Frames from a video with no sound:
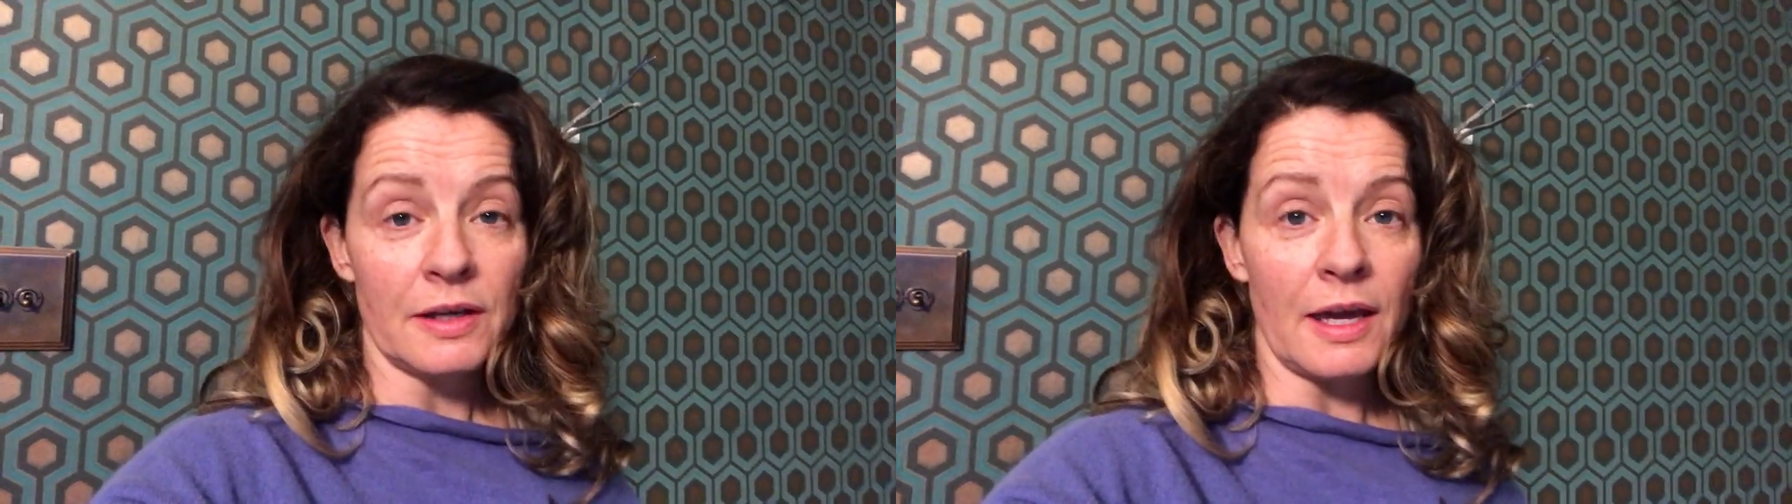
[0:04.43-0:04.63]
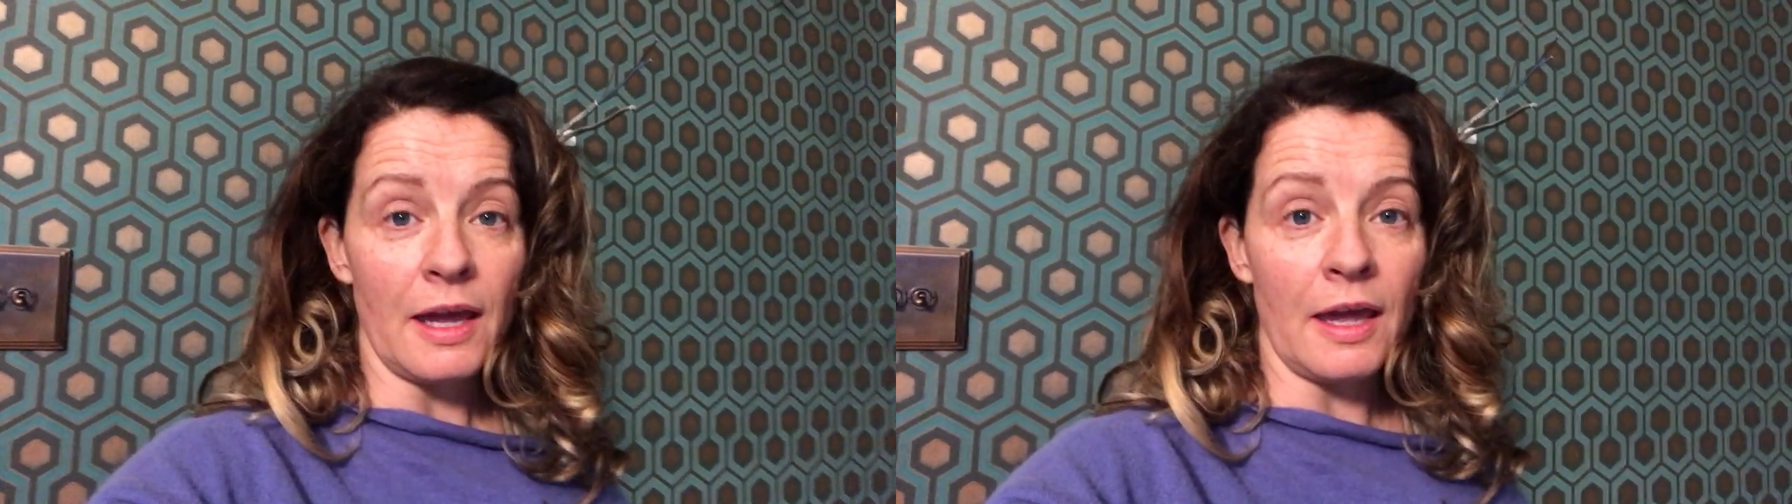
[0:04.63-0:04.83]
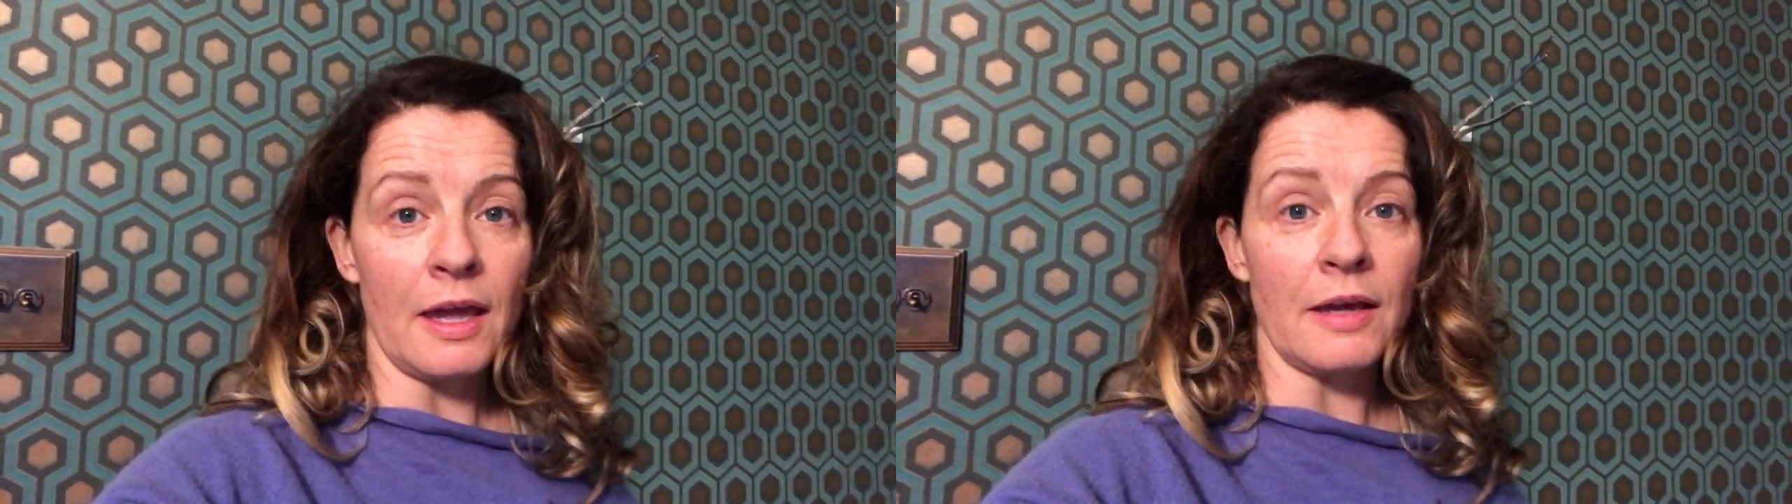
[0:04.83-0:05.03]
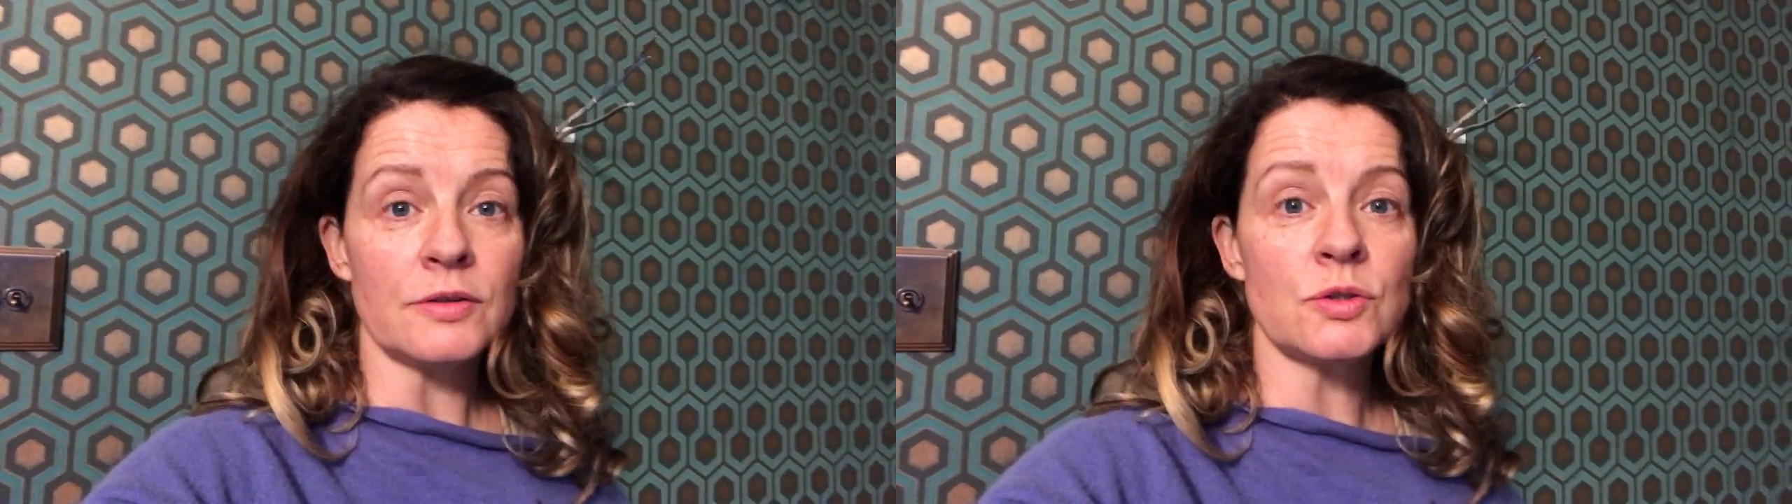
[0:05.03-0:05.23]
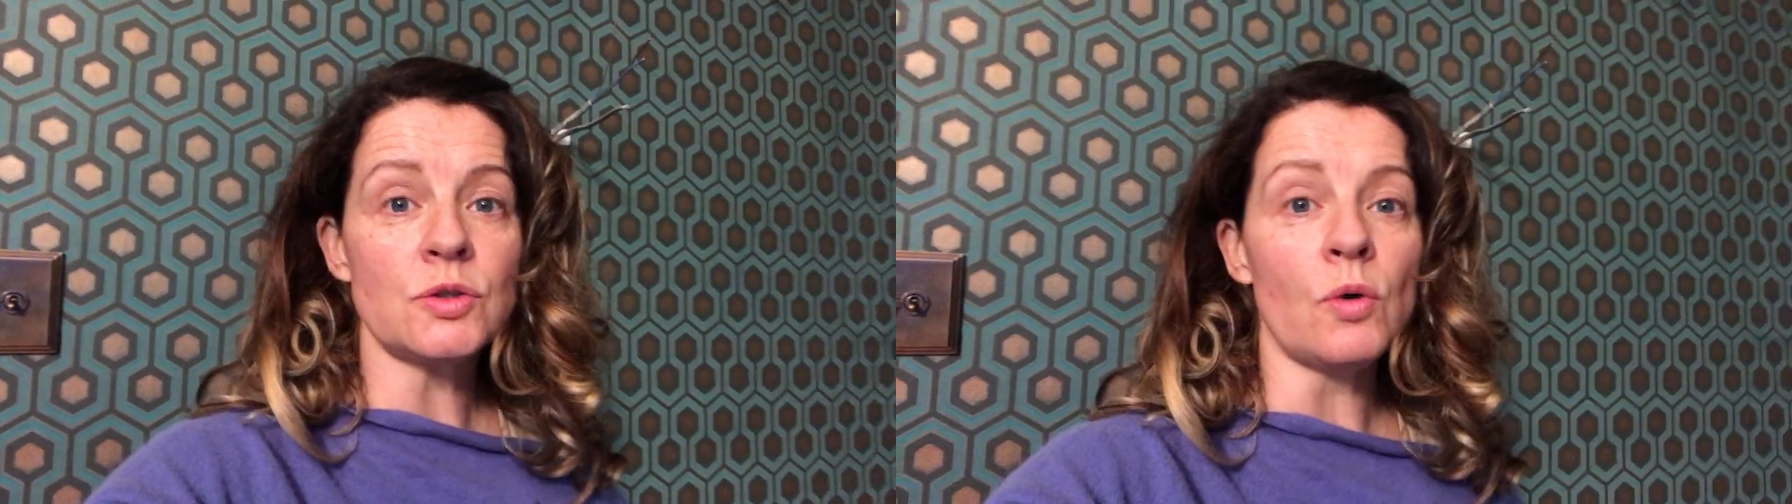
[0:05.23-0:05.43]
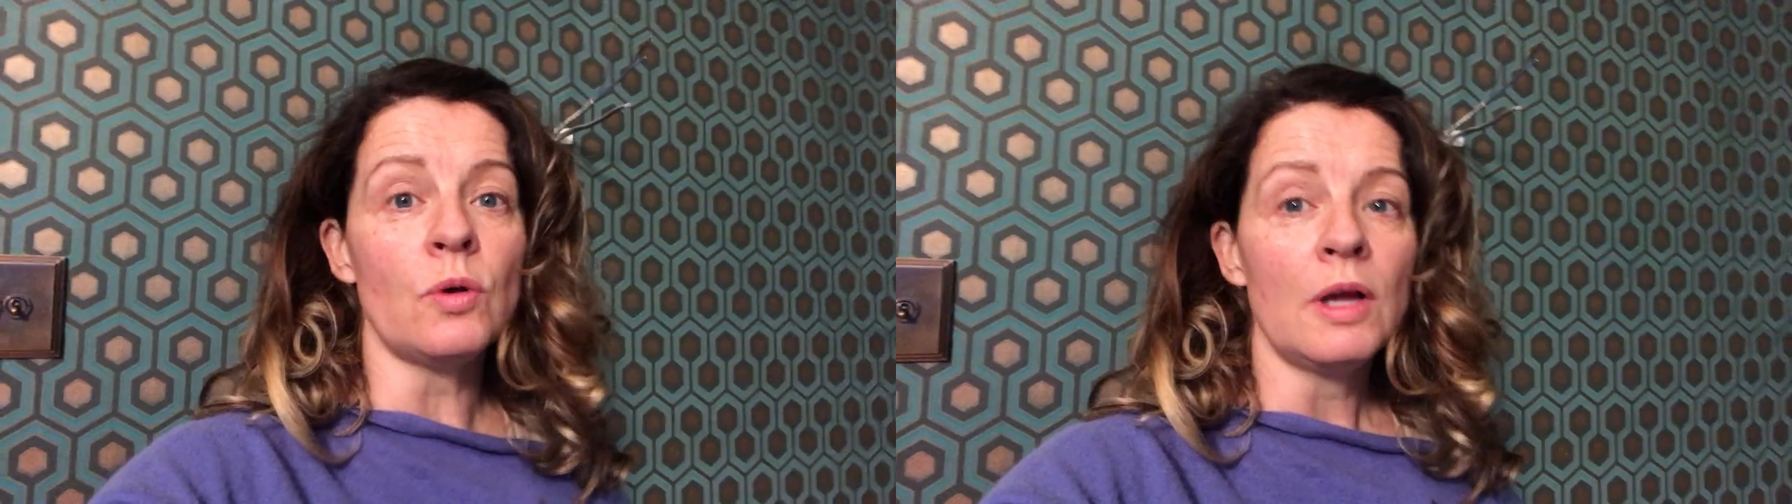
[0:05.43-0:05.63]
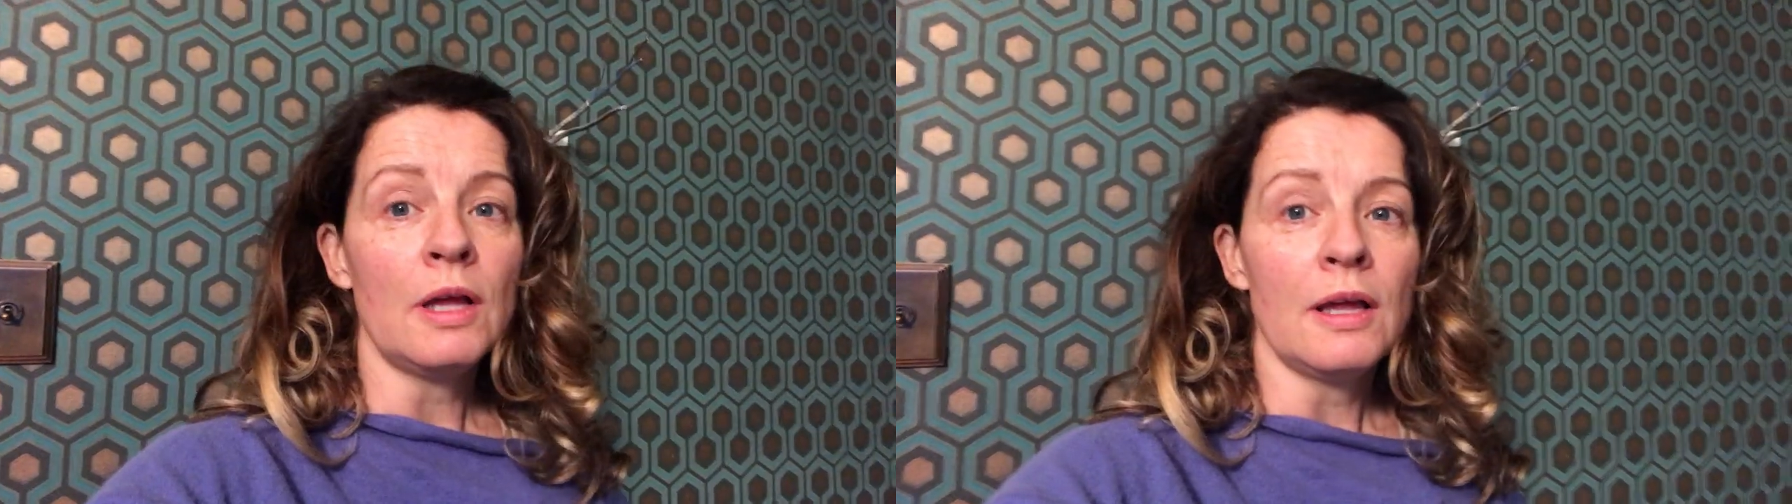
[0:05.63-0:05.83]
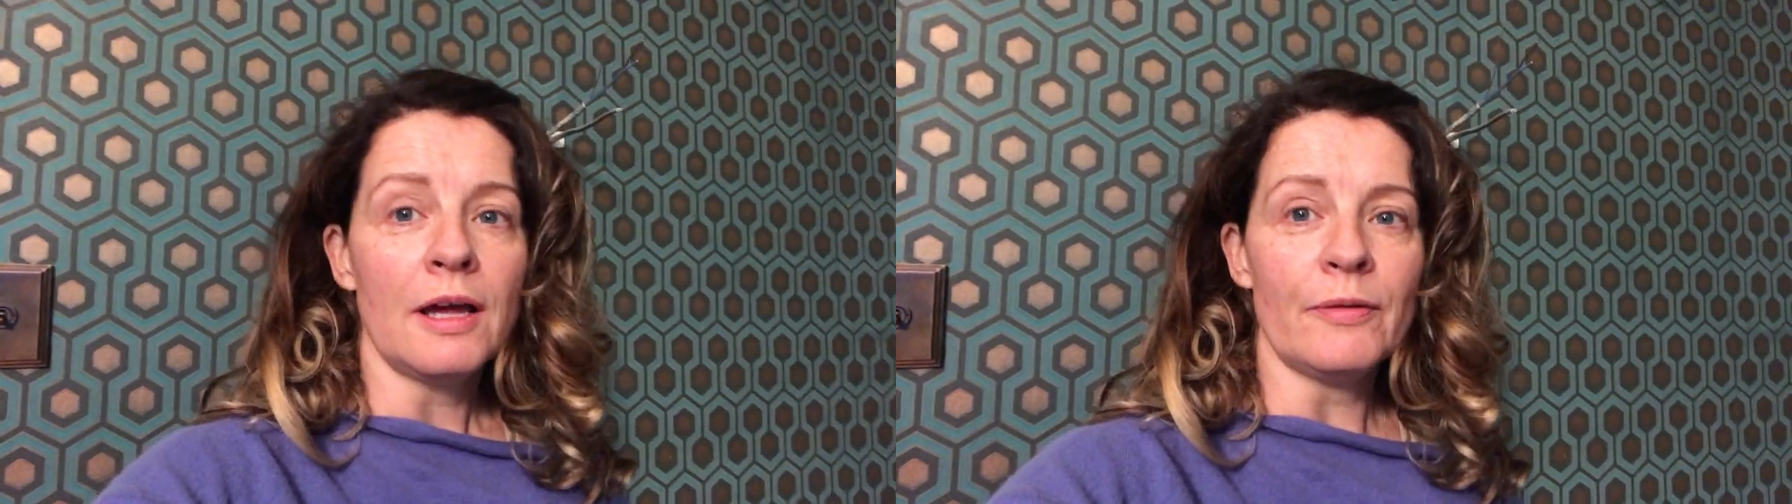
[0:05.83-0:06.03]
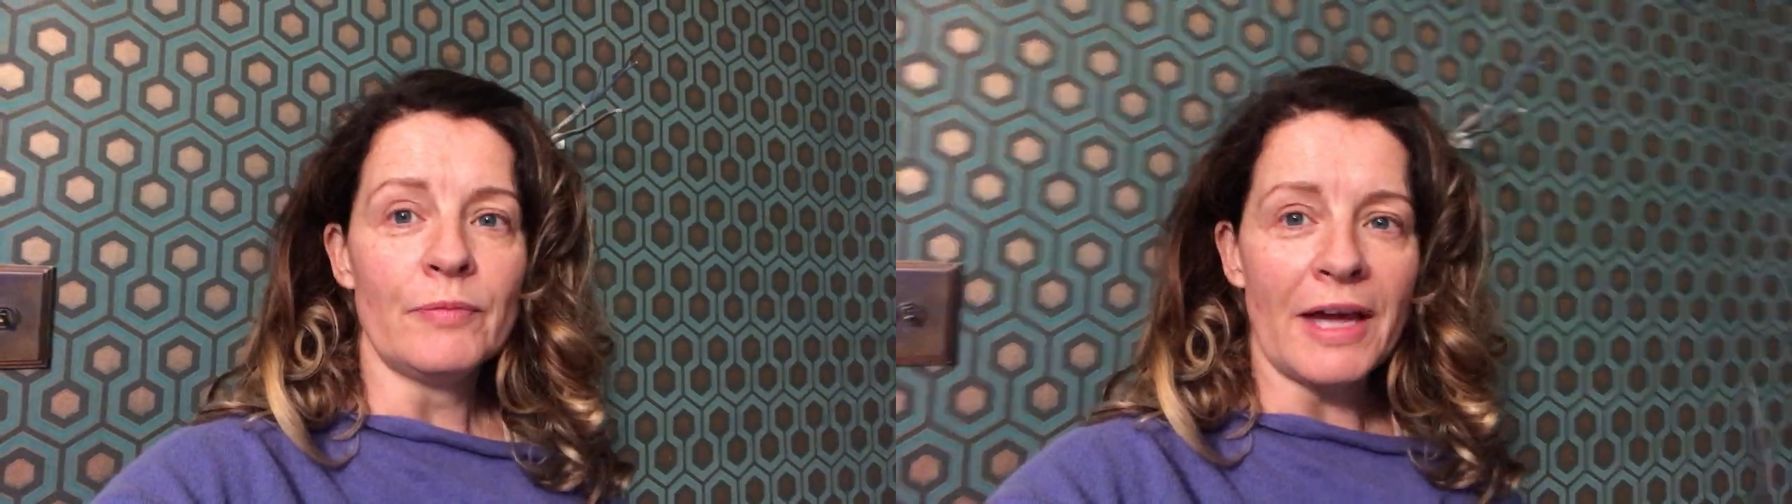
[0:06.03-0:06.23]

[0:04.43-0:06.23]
Uh, so, um,